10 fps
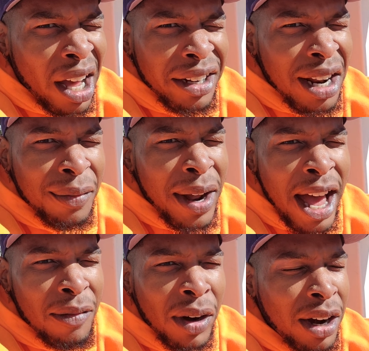I never
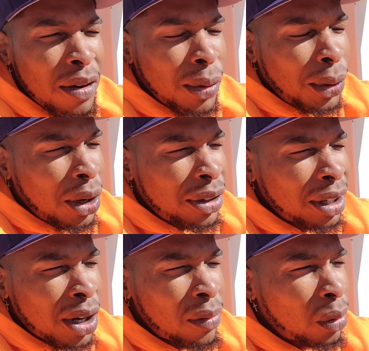have and I never will.
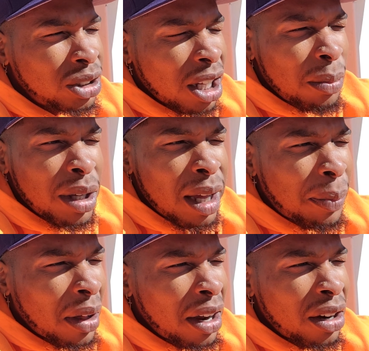There never was an NBA
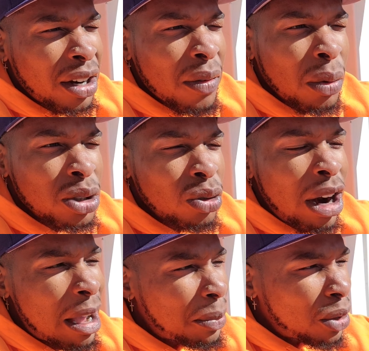player. There never was a
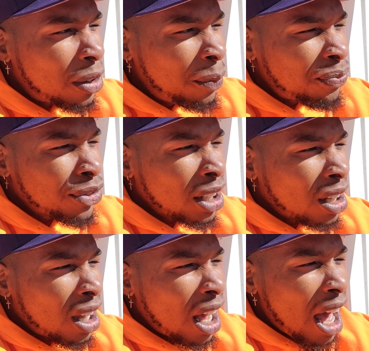rapper,
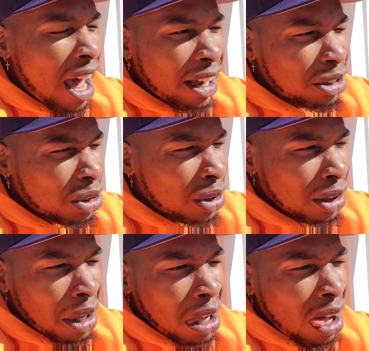an
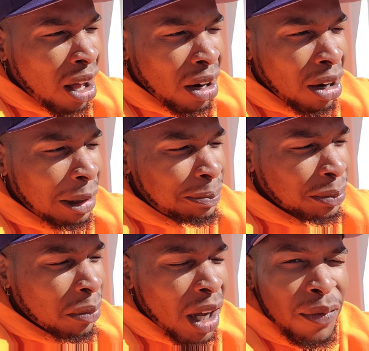actor,
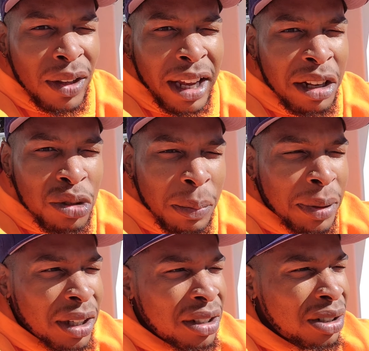a
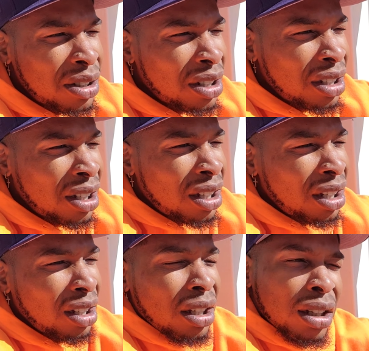philanthropist,
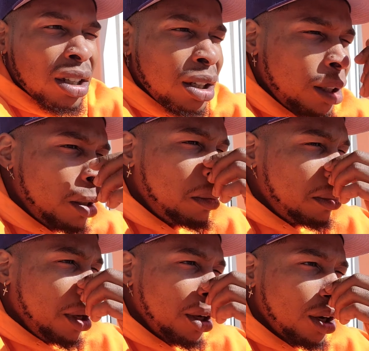
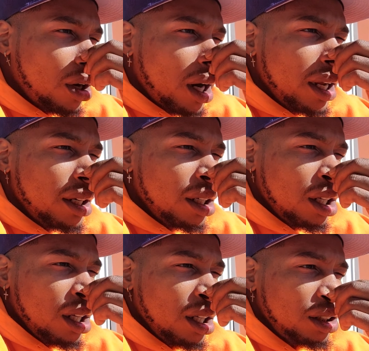a current
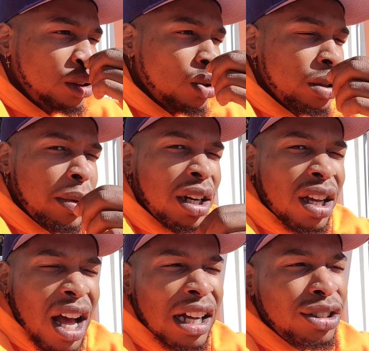social
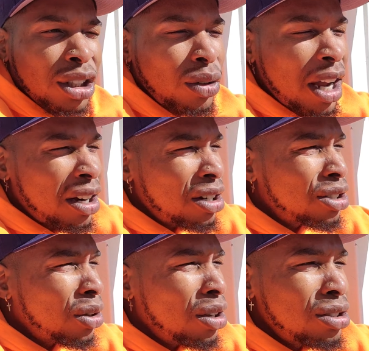media content creator,
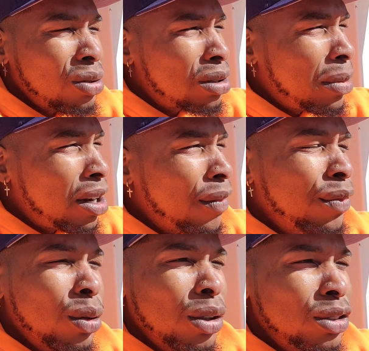a social media
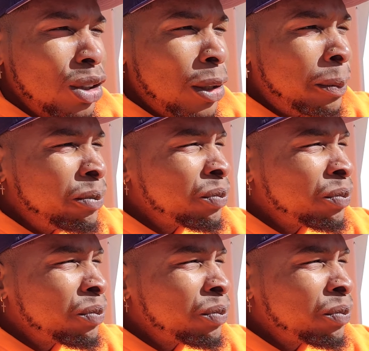influencer,